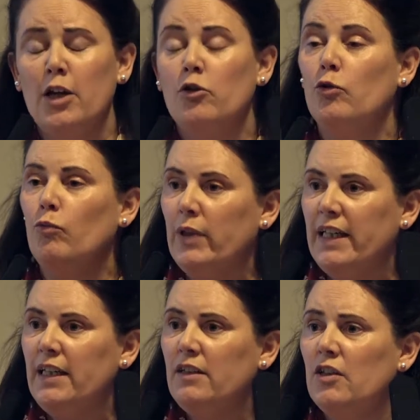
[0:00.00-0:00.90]
to
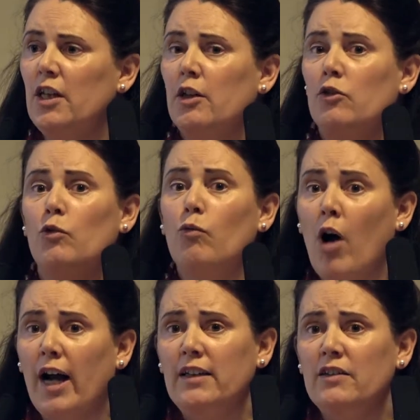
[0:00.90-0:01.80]
read, to
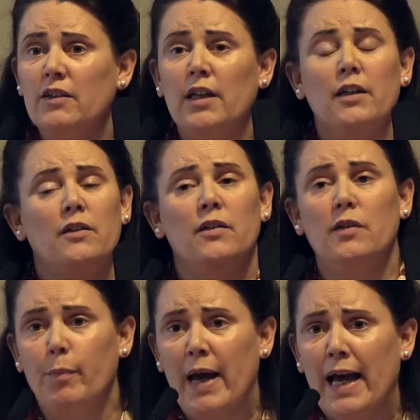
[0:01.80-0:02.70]
write, to
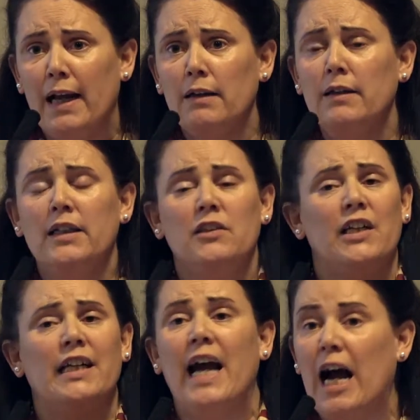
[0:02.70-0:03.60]
spell,
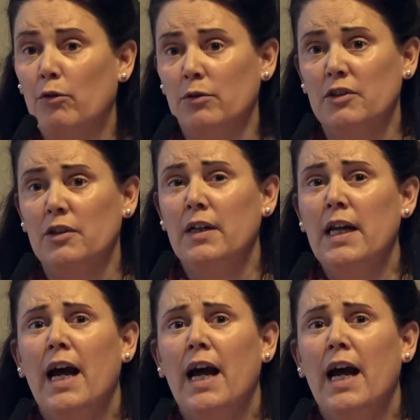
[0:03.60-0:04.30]
to count.